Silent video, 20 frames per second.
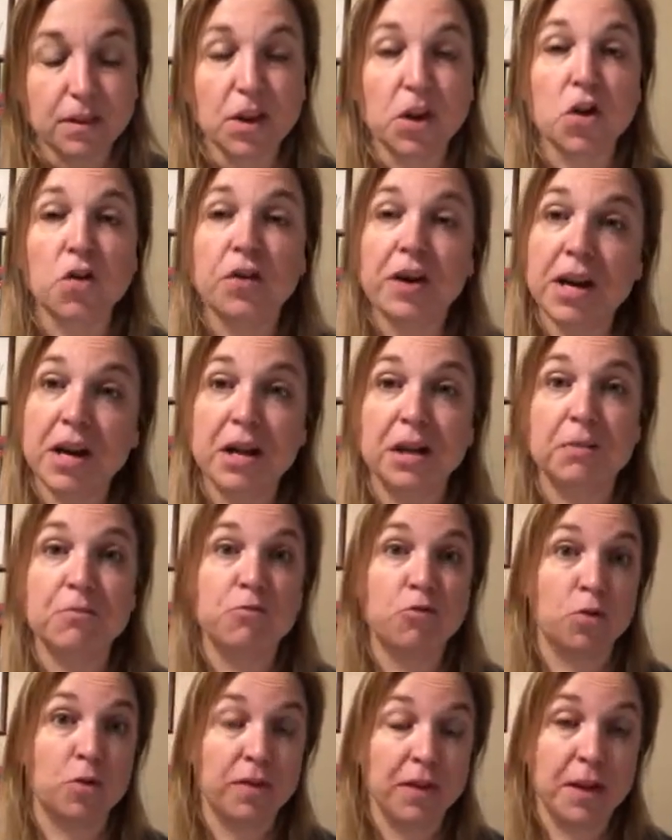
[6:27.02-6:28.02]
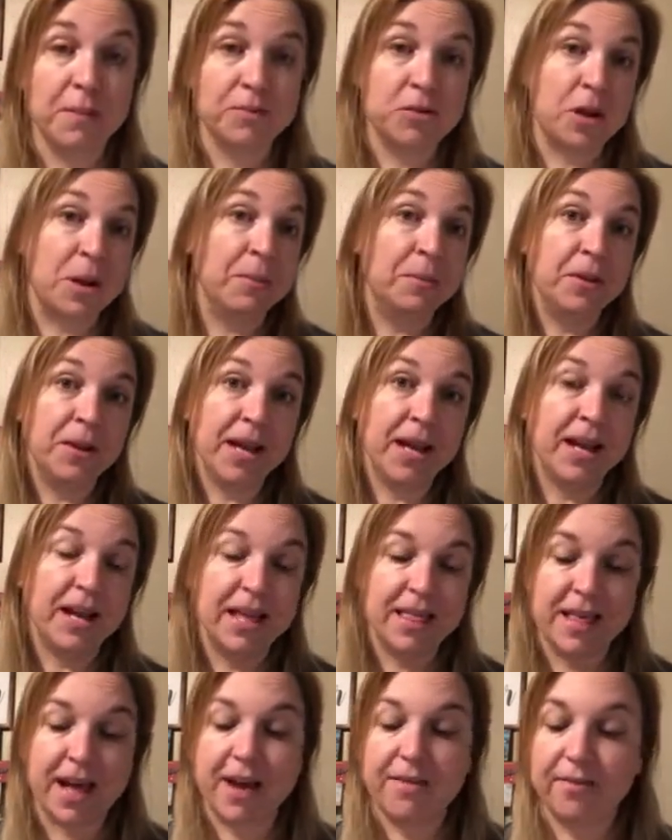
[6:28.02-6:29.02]
curriculum for them. So I'm looking
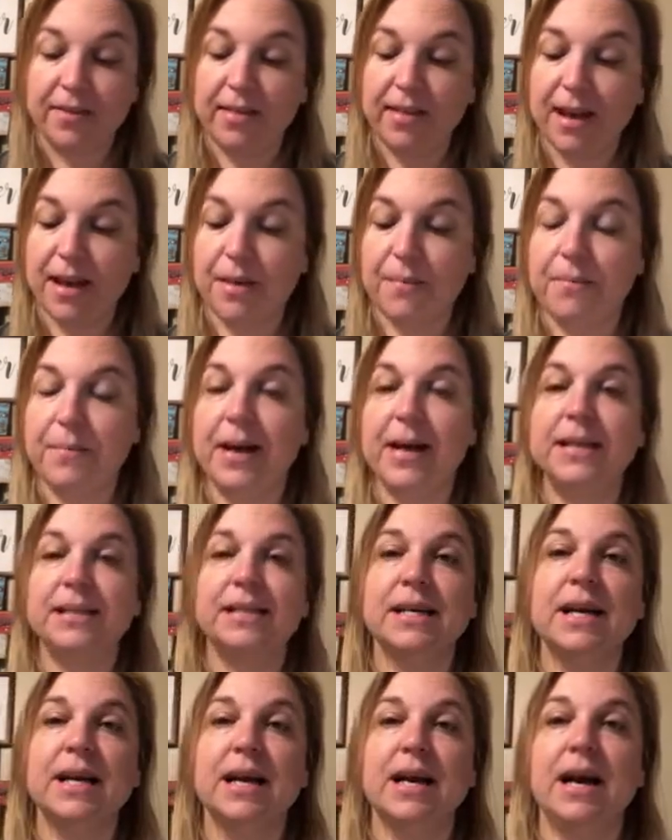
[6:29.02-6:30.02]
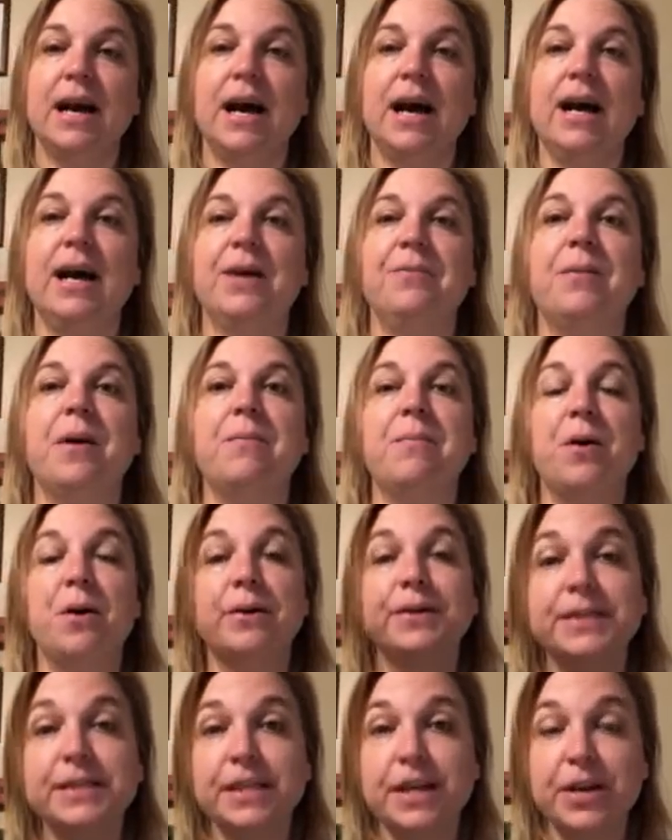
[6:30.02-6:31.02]
at that for them, but I'm
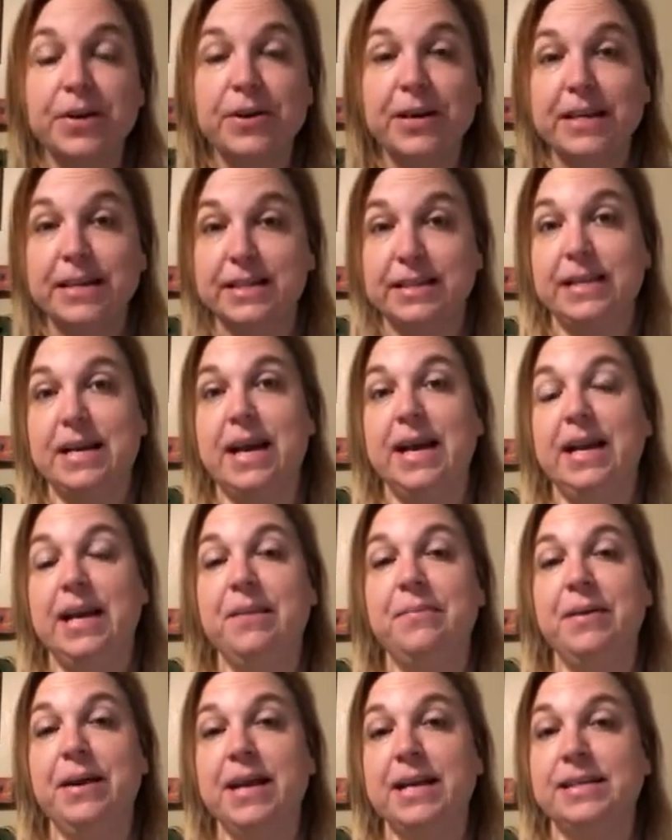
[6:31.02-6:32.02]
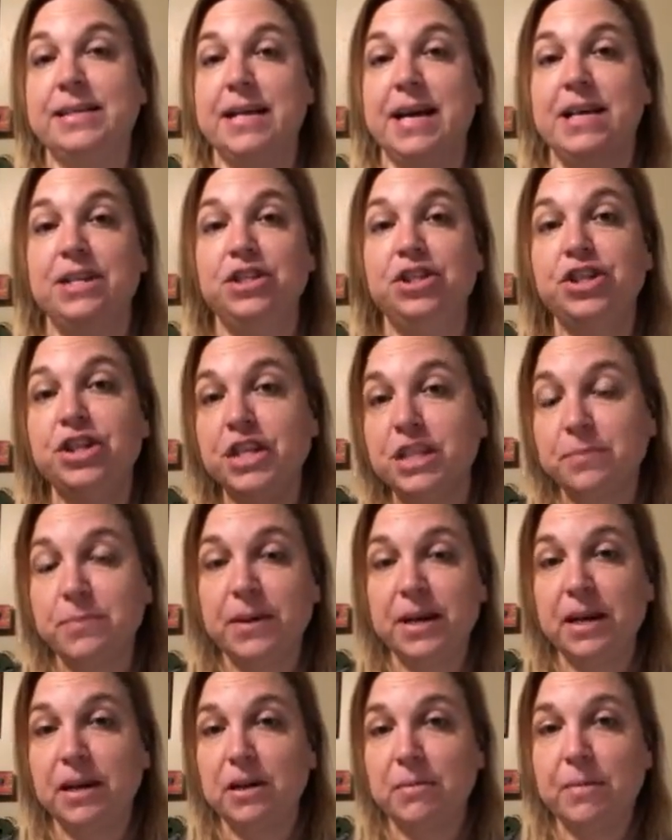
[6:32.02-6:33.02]
also excited because I just
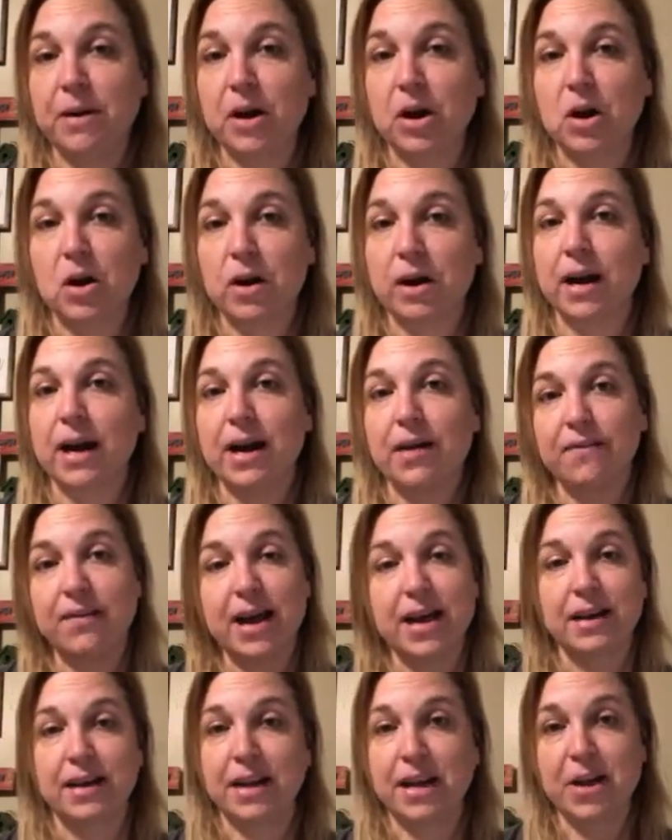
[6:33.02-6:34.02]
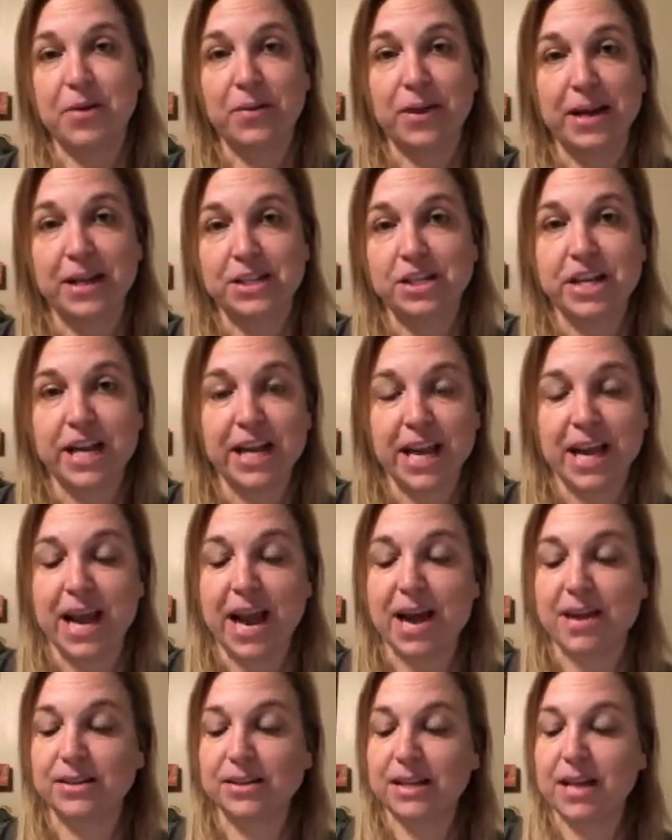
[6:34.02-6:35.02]
put it into my cart and I've got to go in and check it
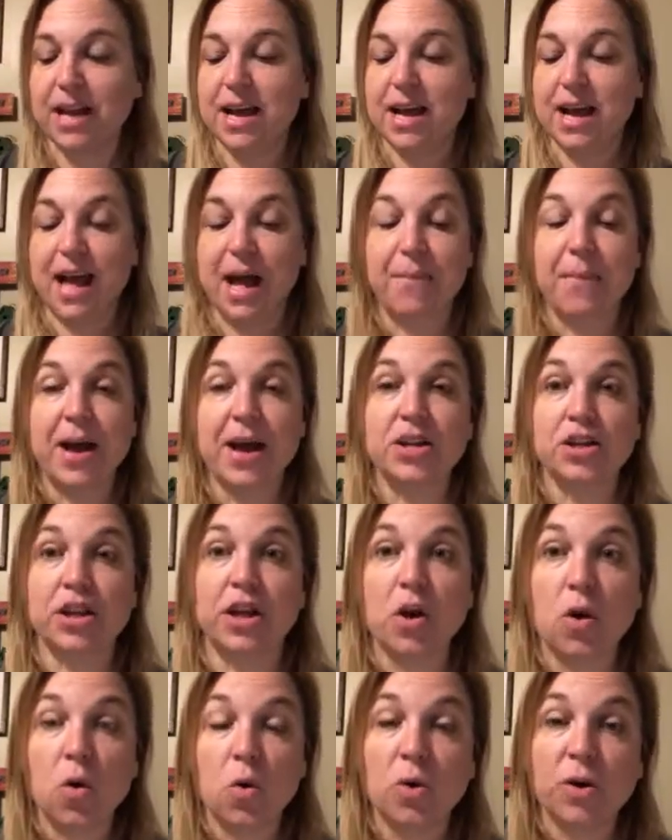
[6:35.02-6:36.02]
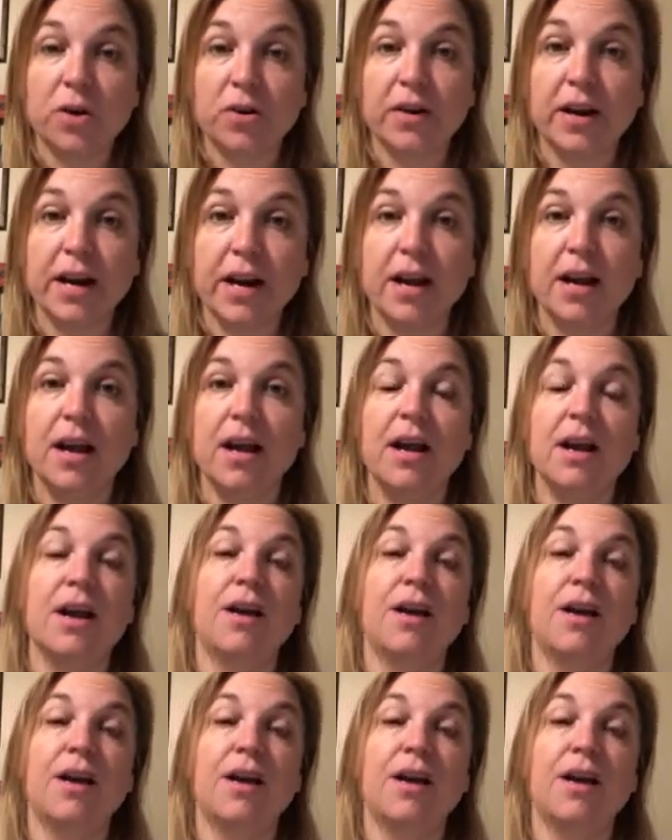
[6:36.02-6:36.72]
out. I'm actually ordering